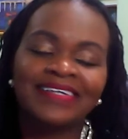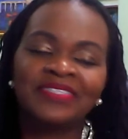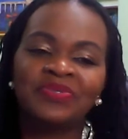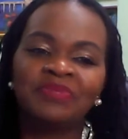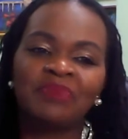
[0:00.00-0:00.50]

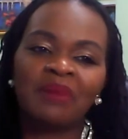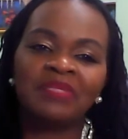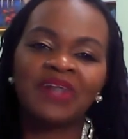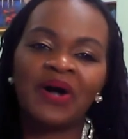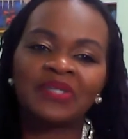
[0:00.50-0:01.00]
you will probably
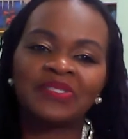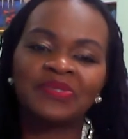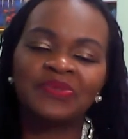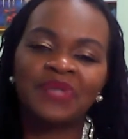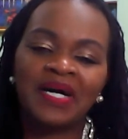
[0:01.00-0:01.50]
talk
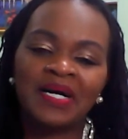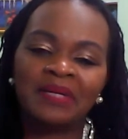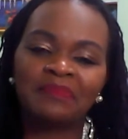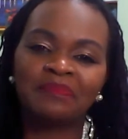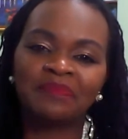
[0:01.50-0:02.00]
to
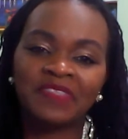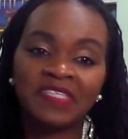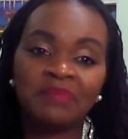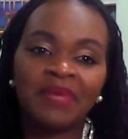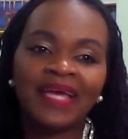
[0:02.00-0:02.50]

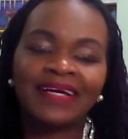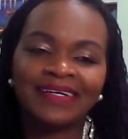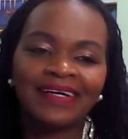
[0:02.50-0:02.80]
CPEC,